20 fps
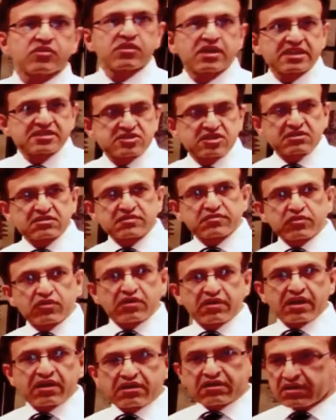and Central
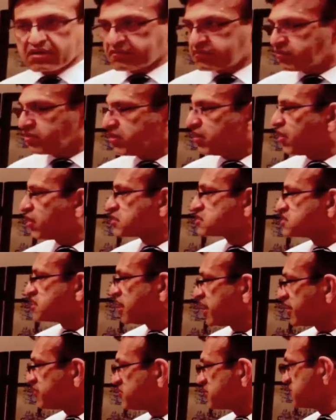Florida area for a long
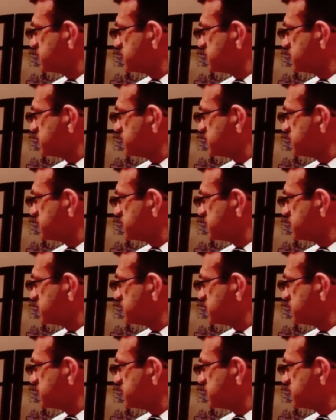time.